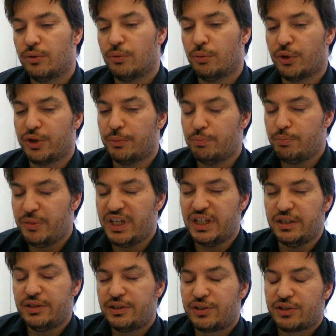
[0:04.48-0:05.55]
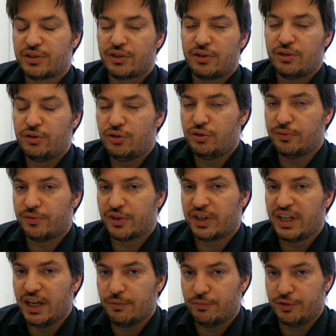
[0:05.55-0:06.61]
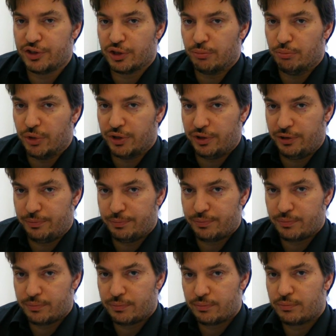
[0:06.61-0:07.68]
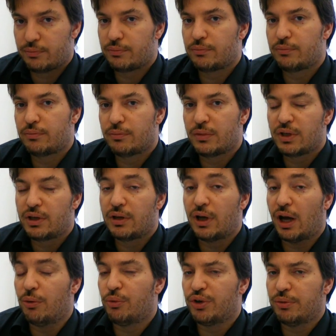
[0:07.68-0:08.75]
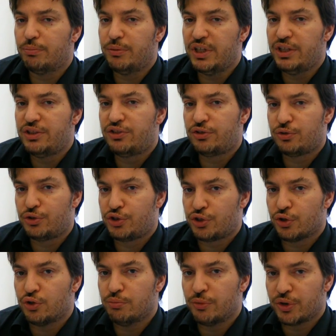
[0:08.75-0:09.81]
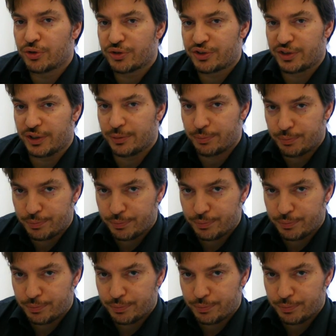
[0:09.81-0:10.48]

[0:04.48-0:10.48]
what it means to forgive somebody and what it means to show mercy.